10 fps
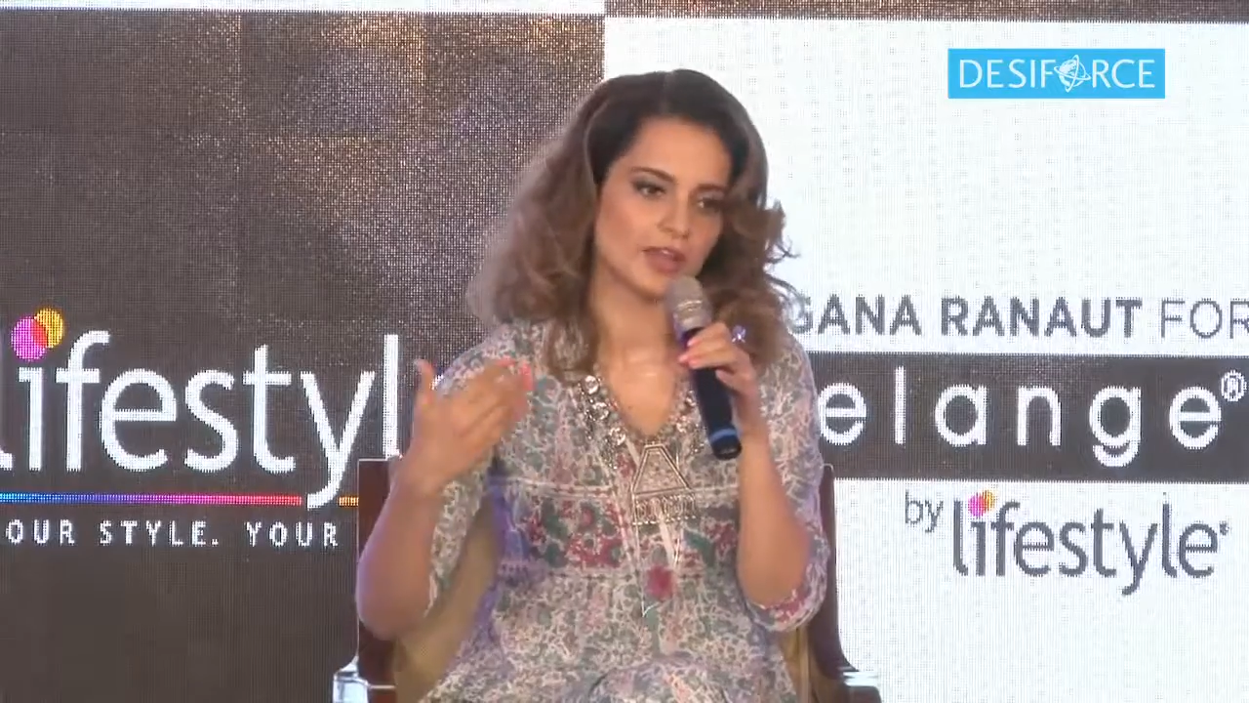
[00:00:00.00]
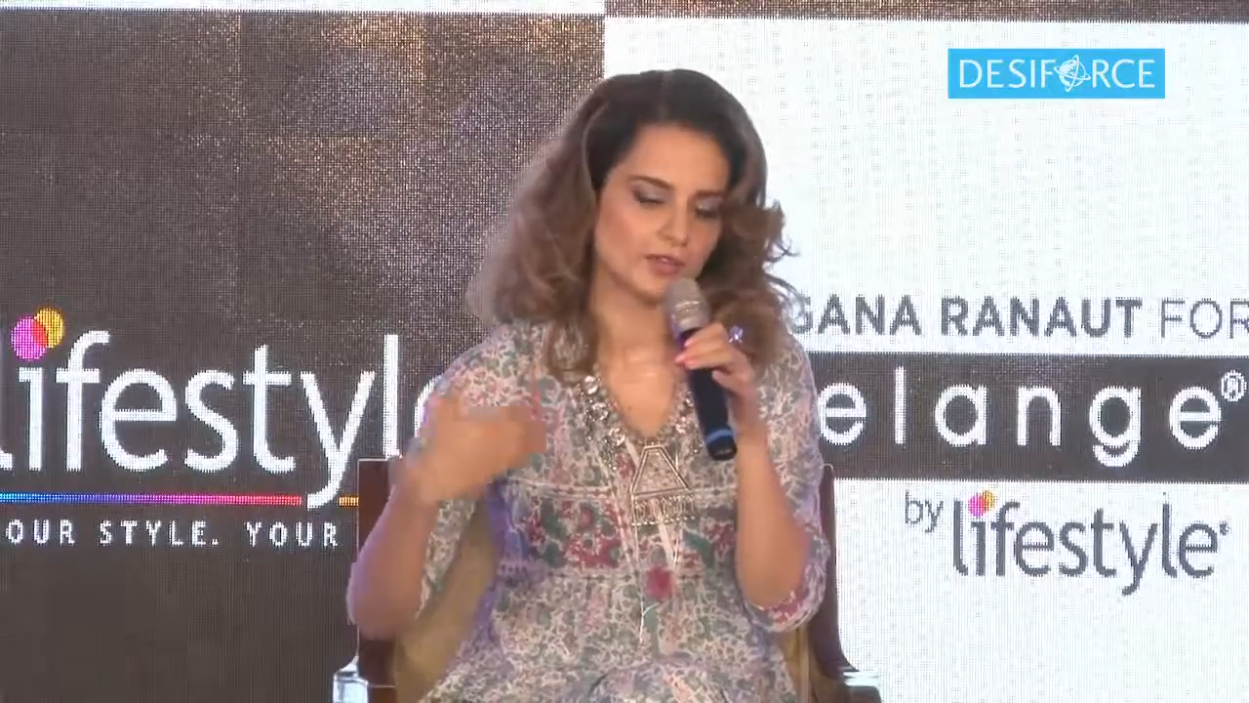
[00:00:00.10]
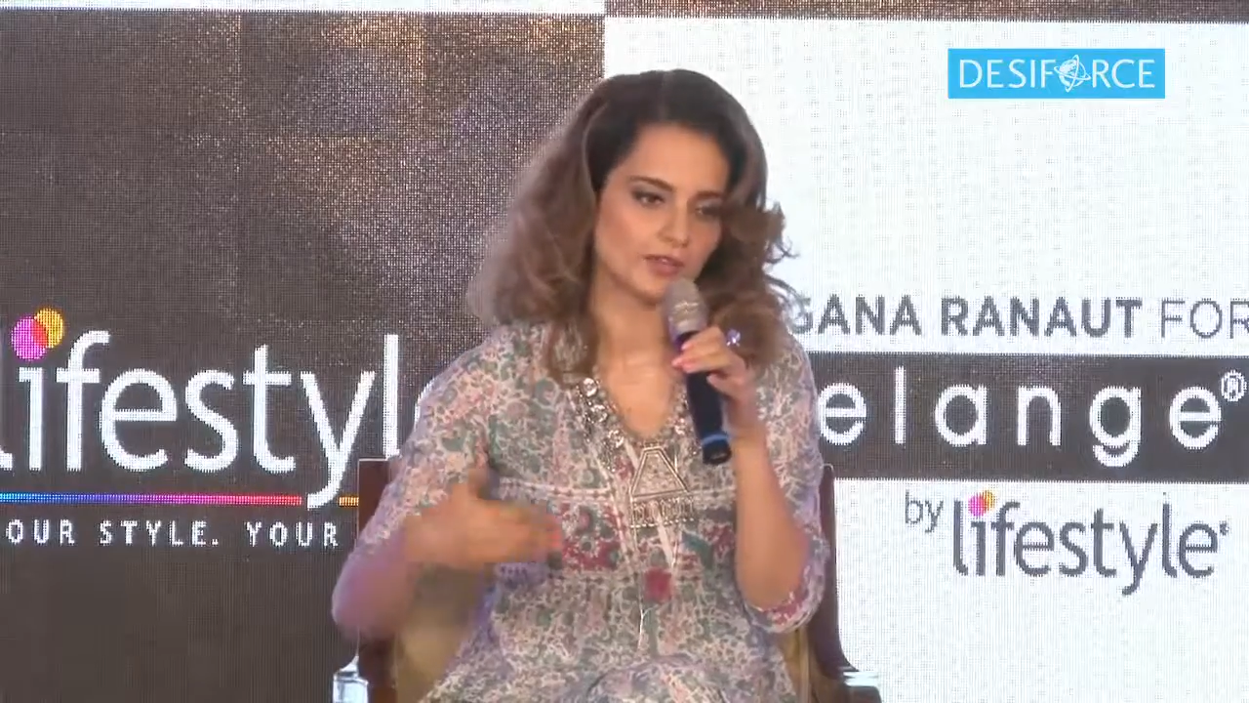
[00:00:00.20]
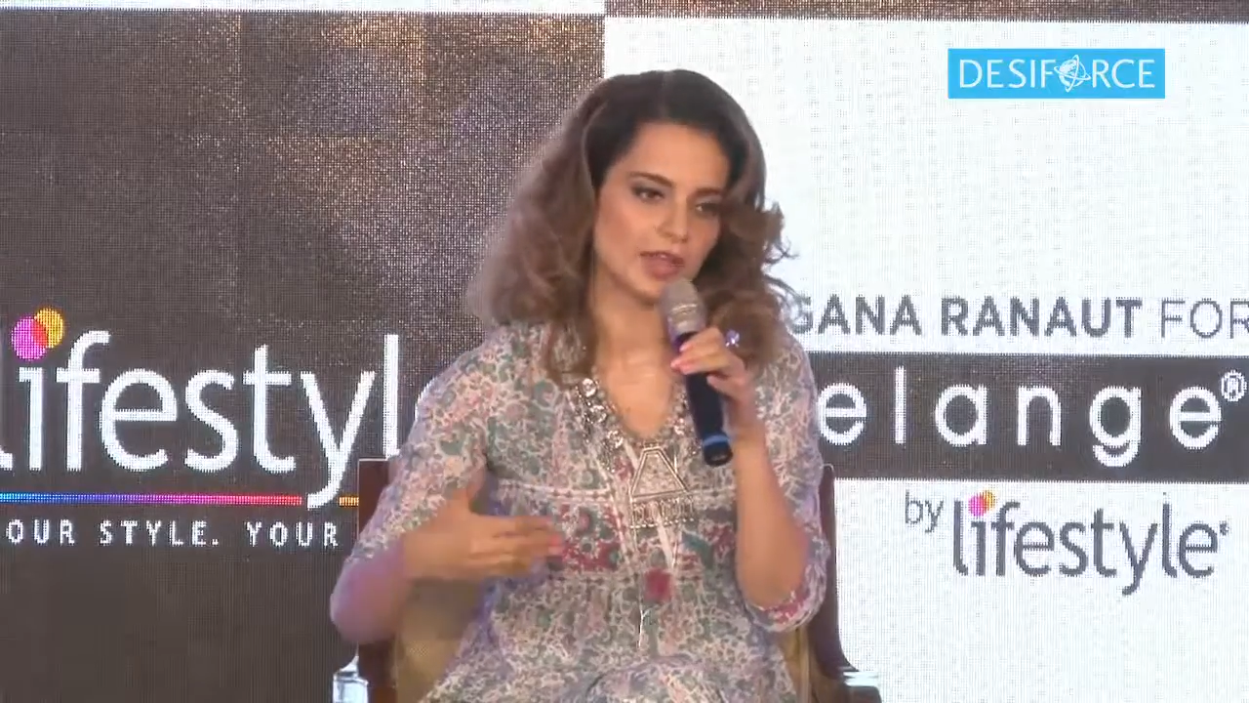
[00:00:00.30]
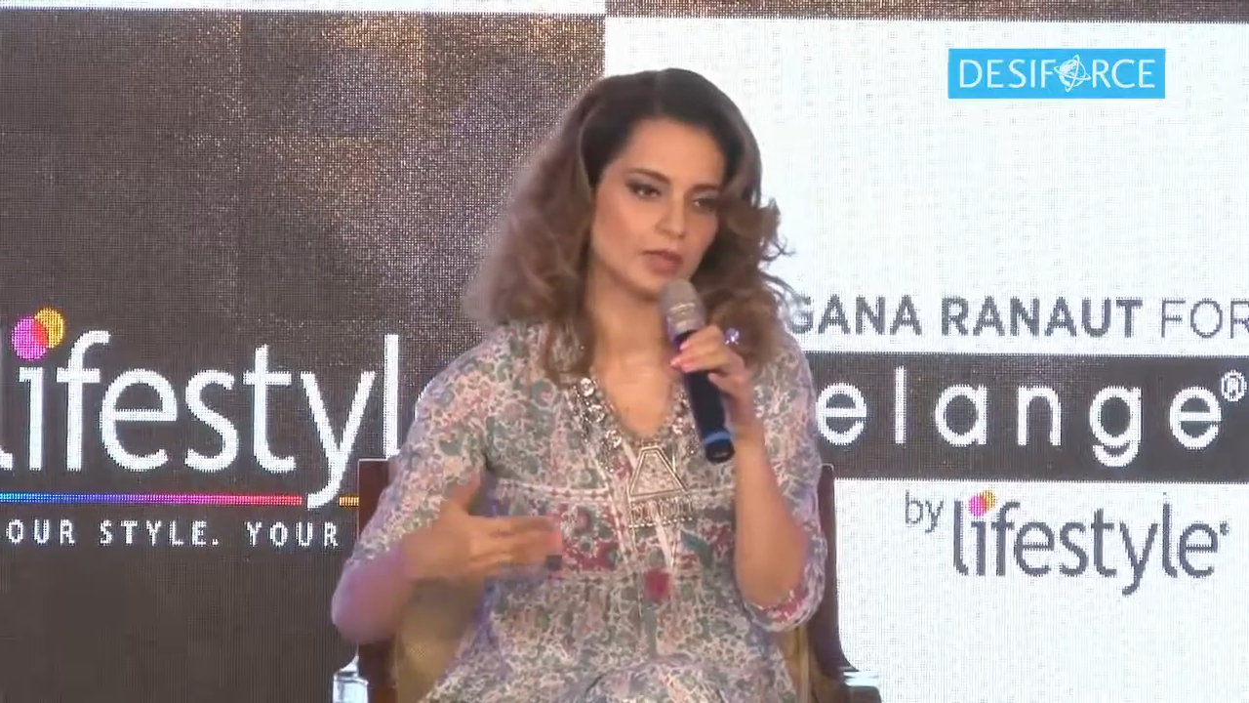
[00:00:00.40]
I
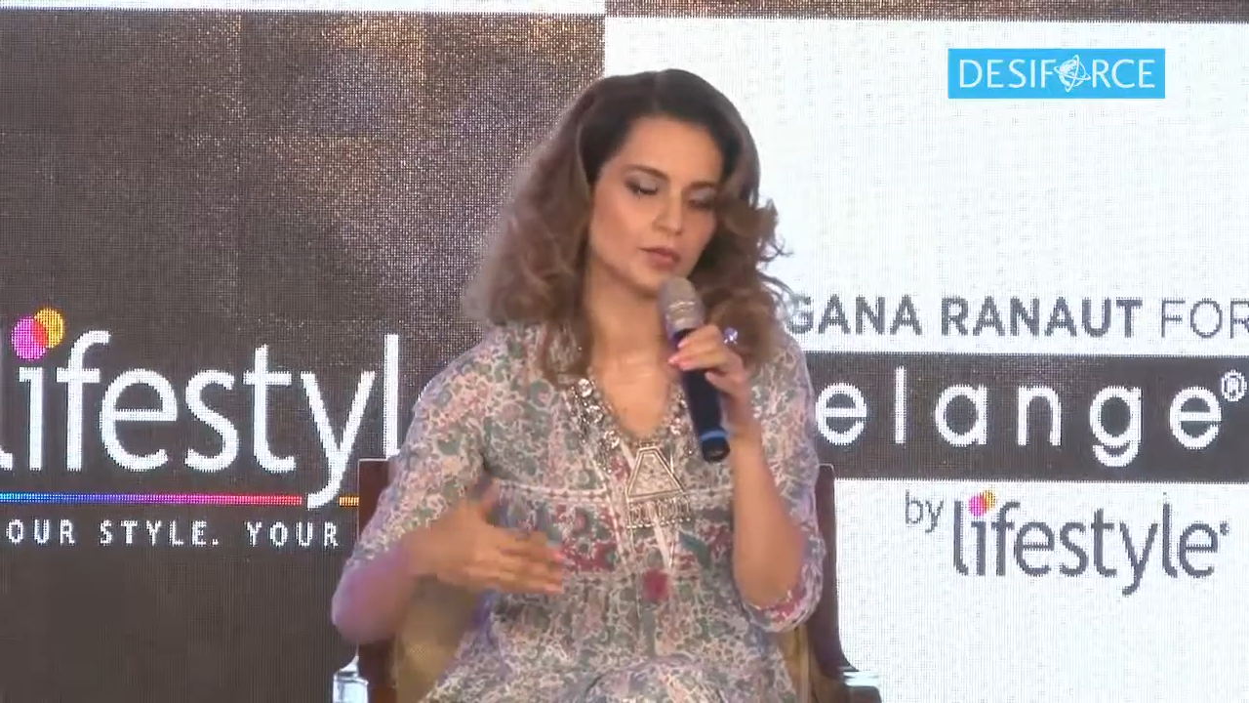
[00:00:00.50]
fell,